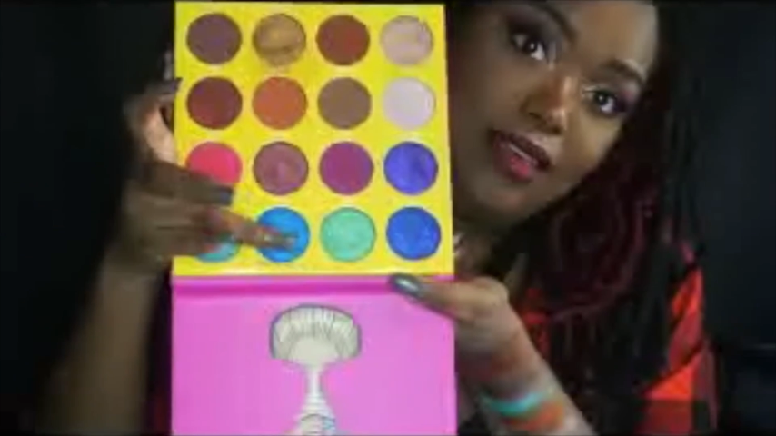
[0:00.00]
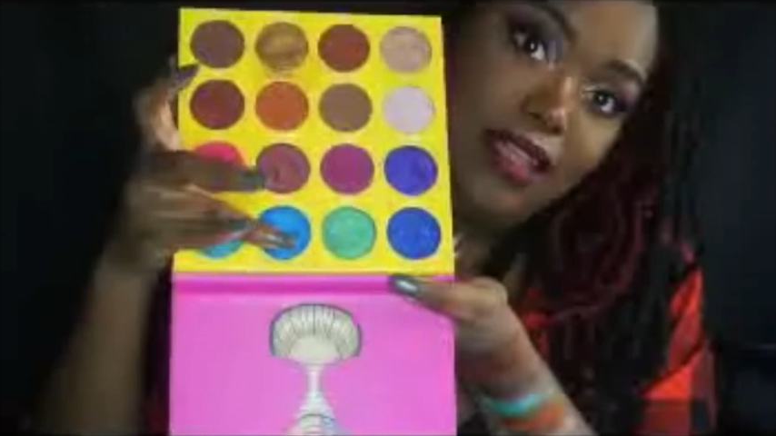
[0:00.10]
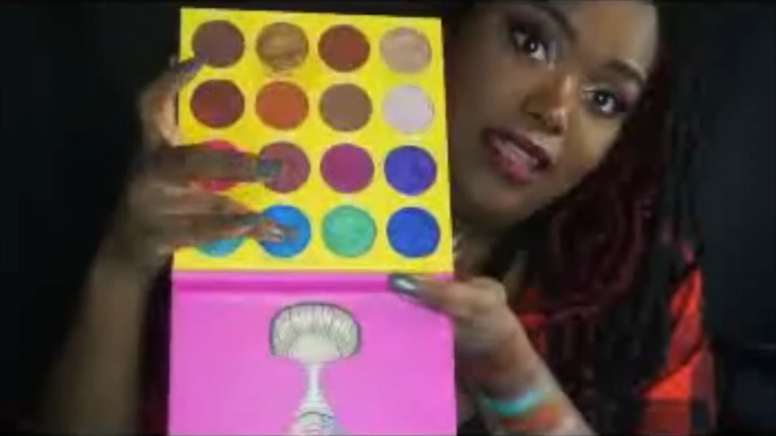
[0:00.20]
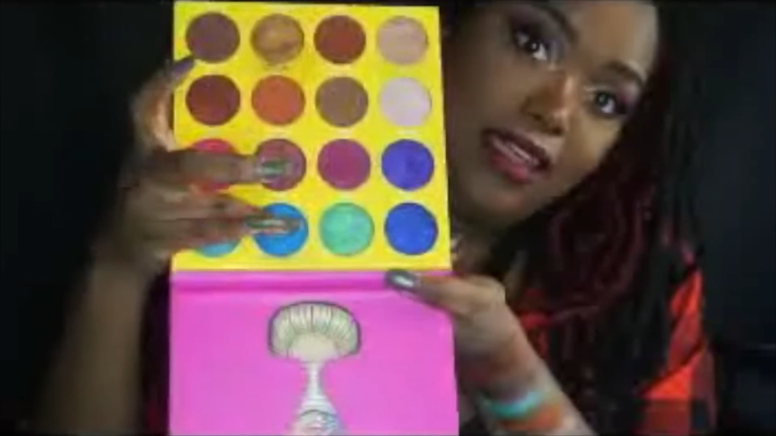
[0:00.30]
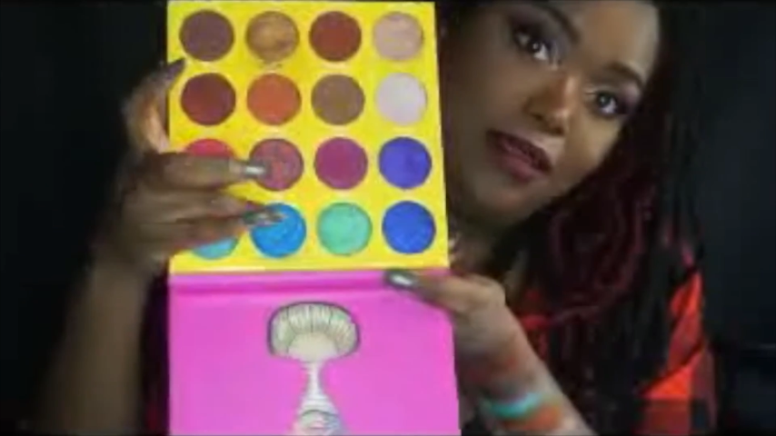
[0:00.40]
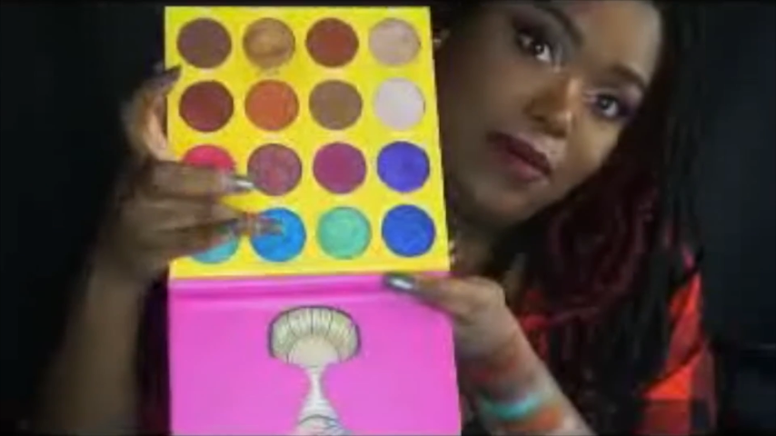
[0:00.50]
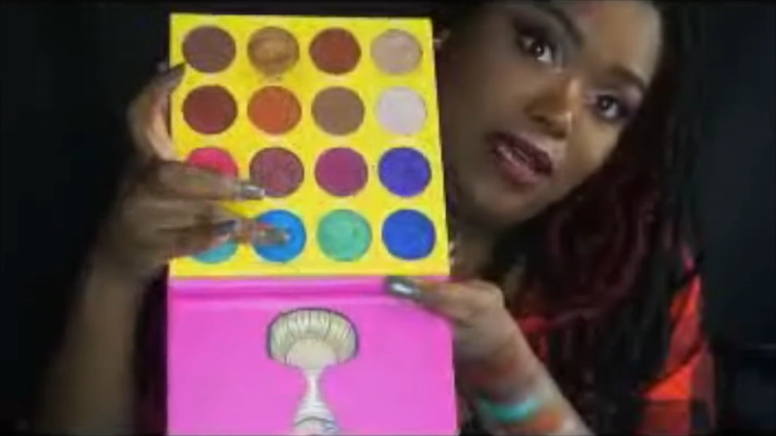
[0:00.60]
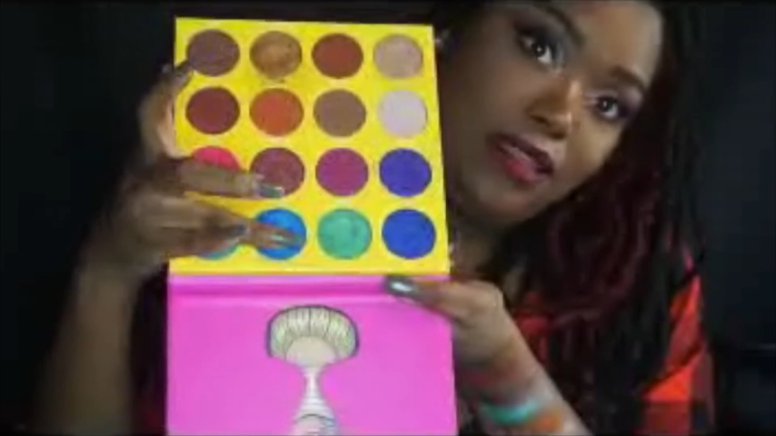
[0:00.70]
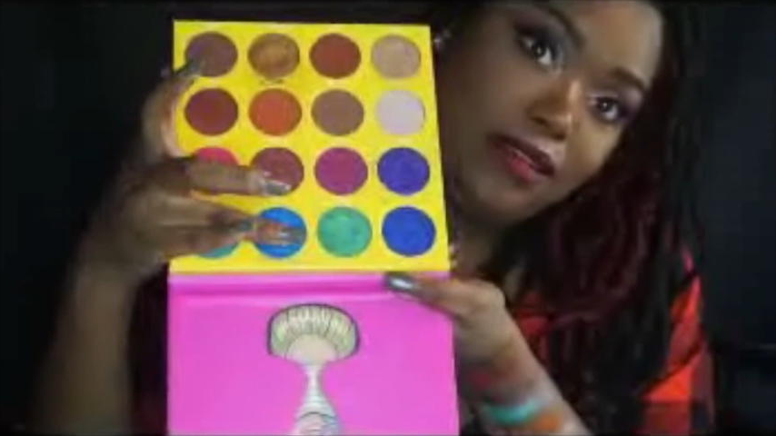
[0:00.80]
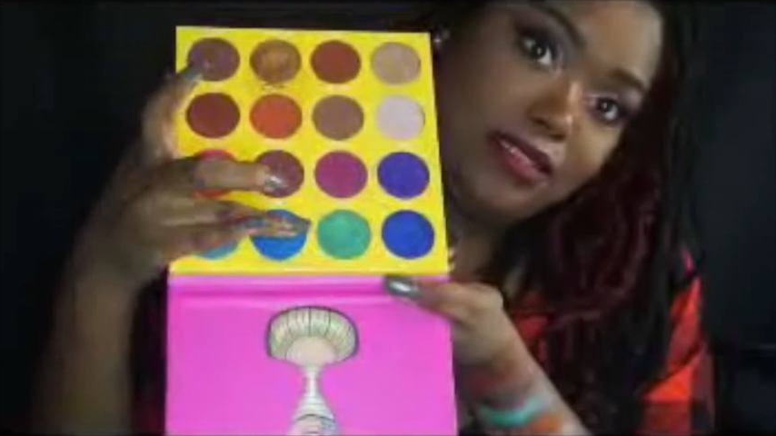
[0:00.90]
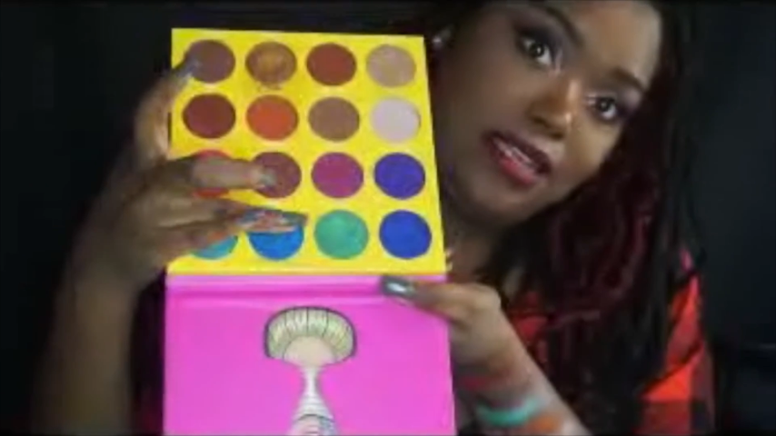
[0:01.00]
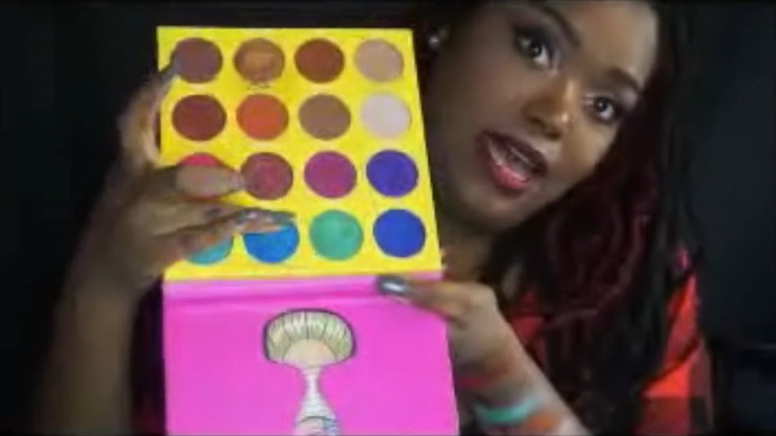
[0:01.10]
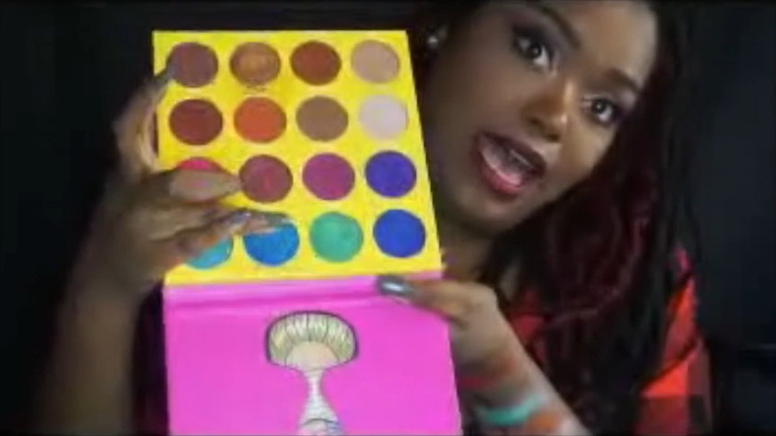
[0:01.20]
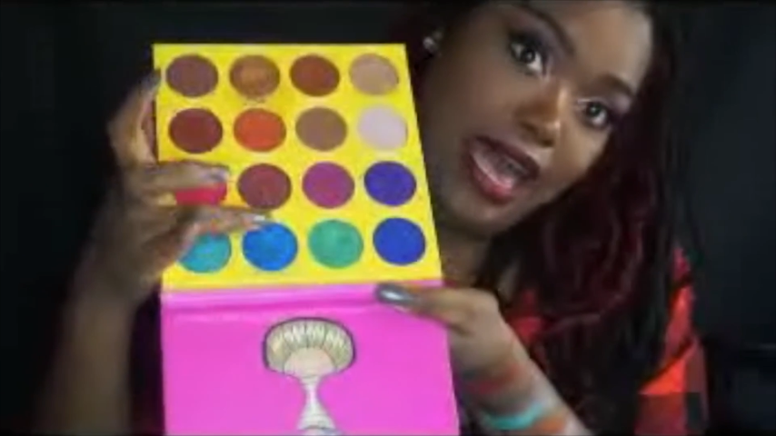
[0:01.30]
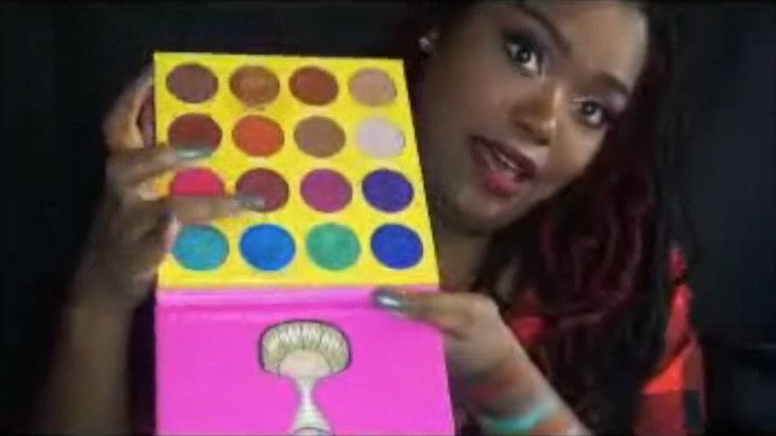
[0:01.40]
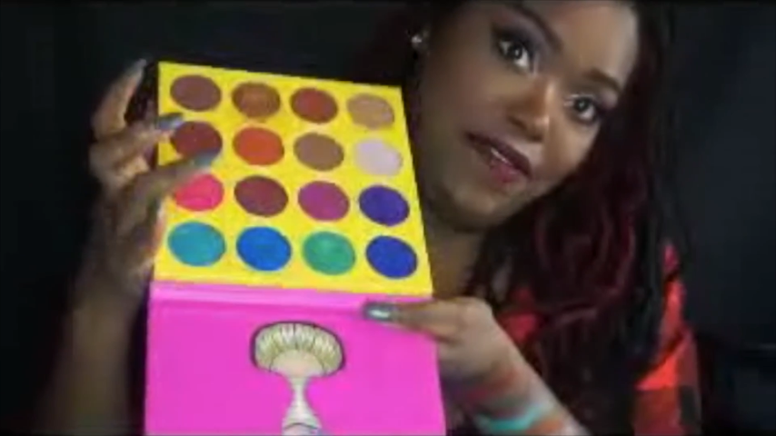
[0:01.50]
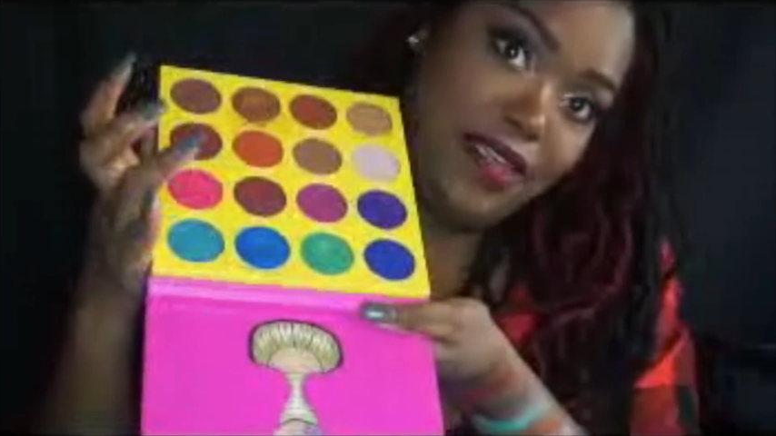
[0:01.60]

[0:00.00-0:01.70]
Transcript: A lot of my looks that have